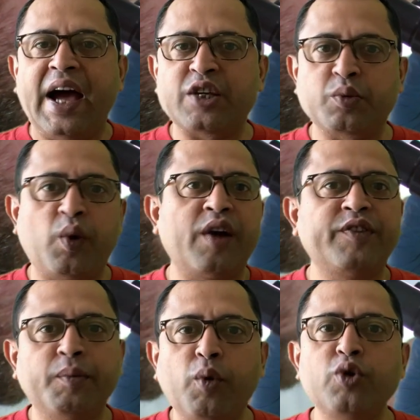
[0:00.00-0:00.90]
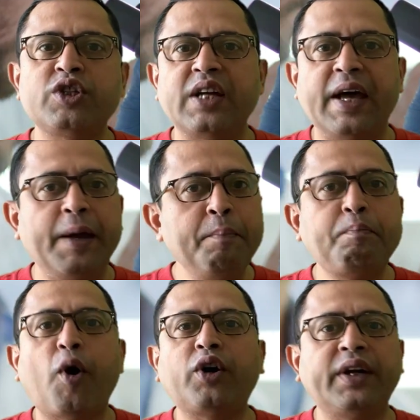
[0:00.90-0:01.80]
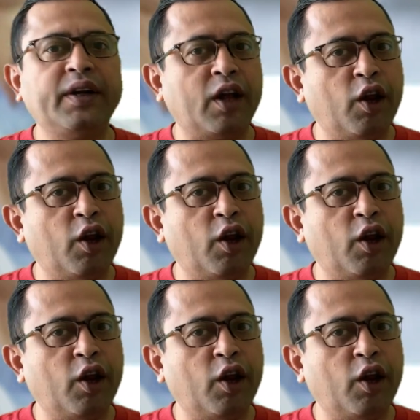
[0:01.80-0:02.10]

as one of the most important